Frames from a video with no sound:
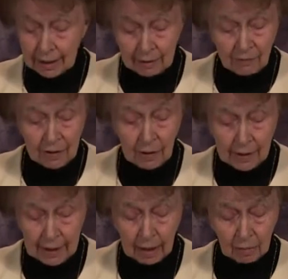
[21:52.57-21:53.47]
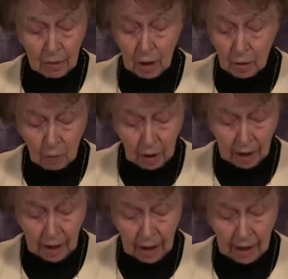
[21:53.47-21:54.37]
giving them
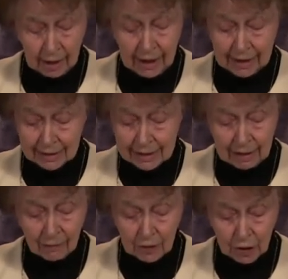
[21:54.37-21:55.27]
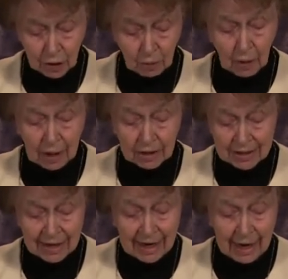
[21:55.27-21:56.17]
what God has given to us.